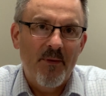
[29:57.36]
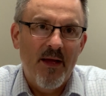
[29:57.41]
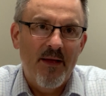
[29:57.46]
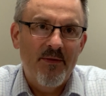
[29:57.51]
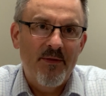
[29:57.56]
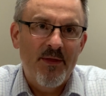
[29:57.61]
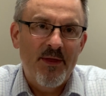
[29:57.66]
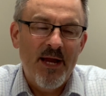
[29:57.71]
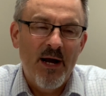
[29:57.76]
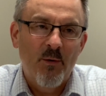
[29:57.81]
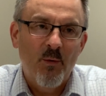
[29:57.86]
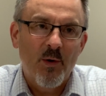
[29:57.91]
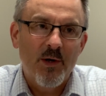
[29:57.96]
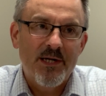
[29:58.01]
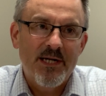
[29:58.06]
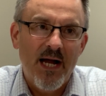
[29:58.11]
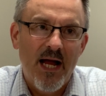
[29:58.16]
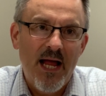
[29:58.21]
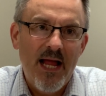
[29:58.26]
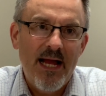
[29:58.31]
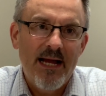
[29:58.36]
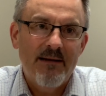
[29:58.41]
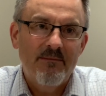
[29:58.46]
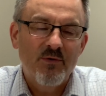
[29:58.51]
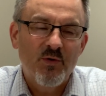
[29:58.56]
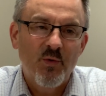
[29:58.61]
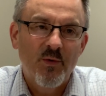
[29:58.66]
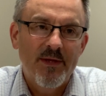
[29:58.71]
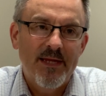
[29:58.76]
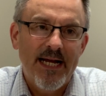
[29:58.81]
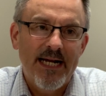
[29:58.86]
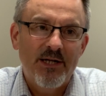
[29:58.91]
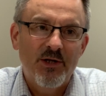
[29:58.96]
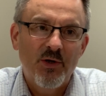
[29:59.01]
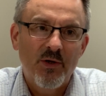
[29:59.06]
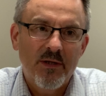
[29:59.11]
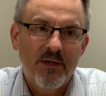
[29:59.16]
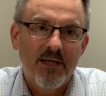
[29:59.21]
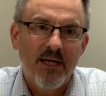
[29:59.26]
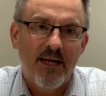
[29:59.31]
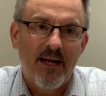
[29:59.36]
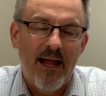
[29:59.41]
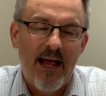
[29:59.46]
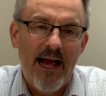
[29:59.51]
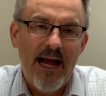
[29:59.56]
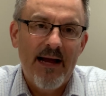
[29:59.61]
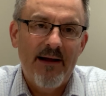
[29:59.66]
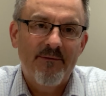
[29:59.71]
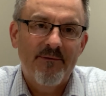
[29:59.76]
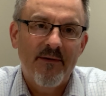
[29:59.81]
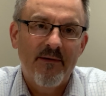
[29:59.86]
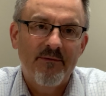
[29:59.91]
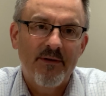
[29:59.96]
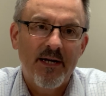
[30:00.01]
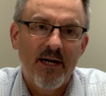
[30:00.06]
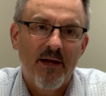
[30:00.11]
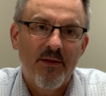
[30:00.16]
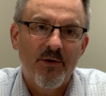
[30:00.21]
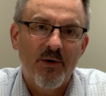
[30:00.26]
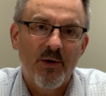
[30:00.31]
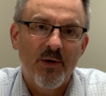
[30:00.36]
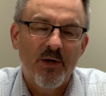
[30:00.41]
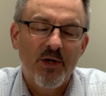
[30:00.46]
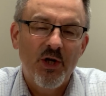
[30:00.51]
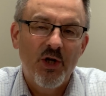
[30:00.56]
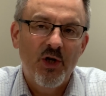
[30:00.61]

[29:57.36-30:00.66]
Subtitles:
There were times when they took the life of another